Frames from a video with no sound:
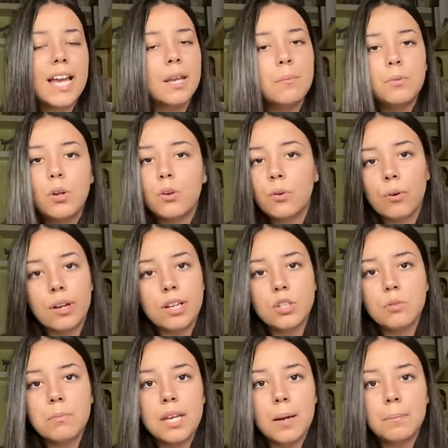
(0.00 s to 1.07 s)
I am not going
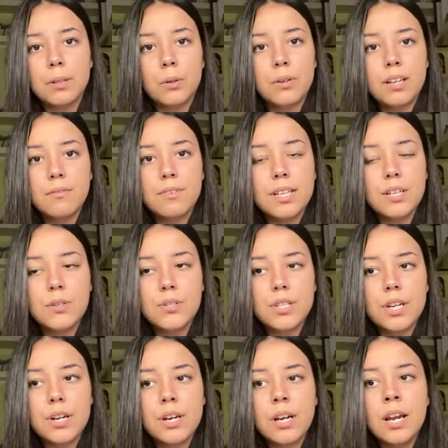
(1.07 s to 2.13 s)
to be uploading videos
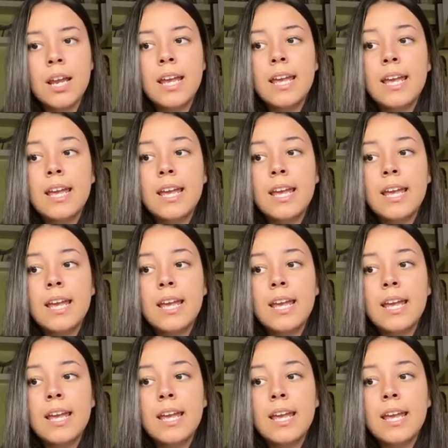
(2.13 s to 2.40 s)
there.